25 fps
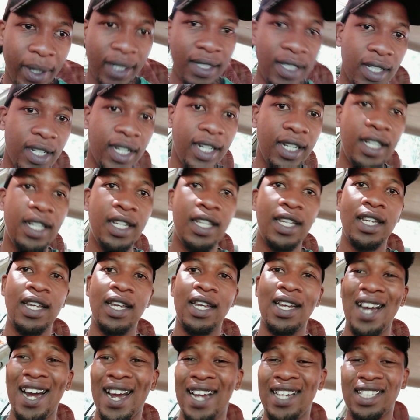basically,
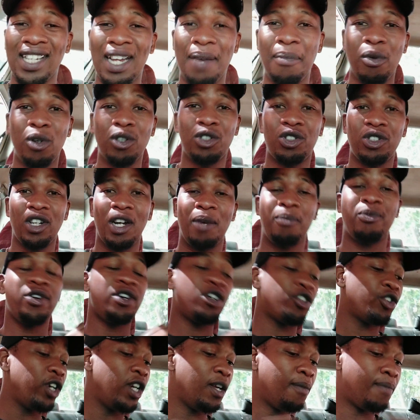guys, I'm not
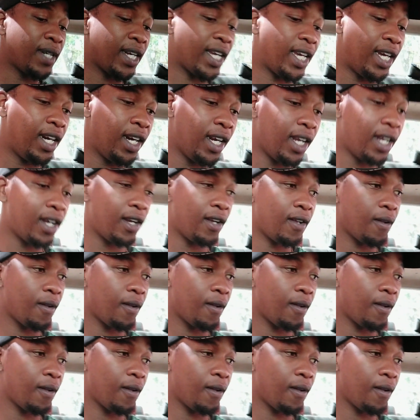really a mechanic.